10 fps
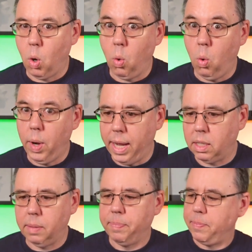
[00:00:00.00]
Oh
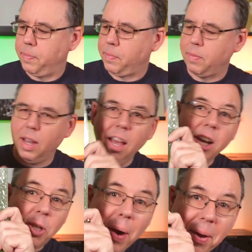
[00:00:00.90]
yes.
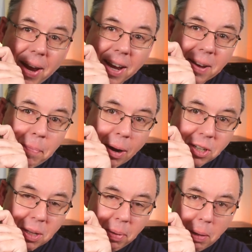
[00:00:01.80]
So anyway, Power
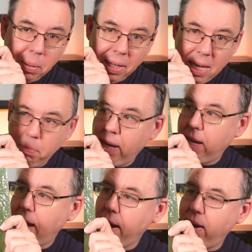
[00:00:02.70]
to the People EP.
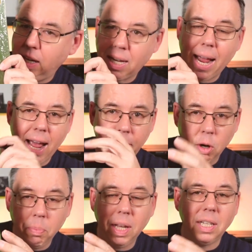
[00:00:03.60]
Here it is. I have
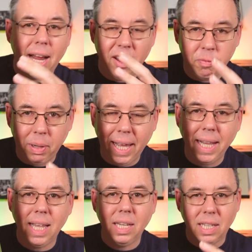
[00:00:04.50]
opened this, I have
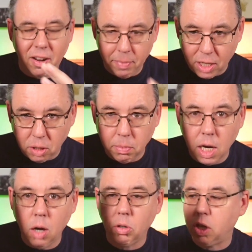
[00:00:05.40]
played this, I've made some
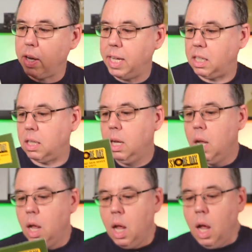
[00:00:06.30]
notes on it,
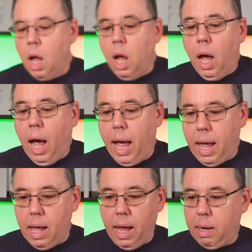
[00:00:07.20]

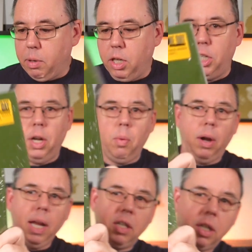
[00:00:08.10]
and I'm going to show you
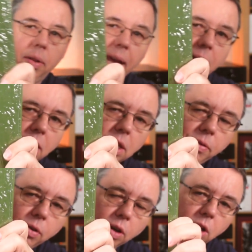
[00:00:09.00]
what it is. So there is the
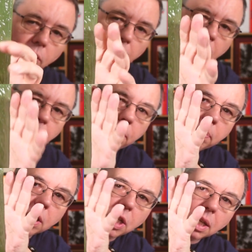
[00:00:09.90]
front cover,
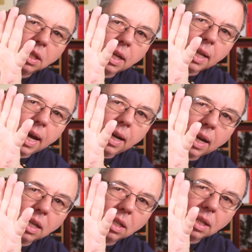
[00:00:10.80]
as you can see there,
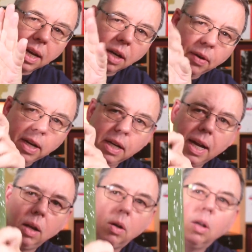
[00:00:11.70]
nice green and
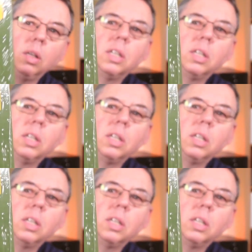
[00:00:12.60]
yellow colour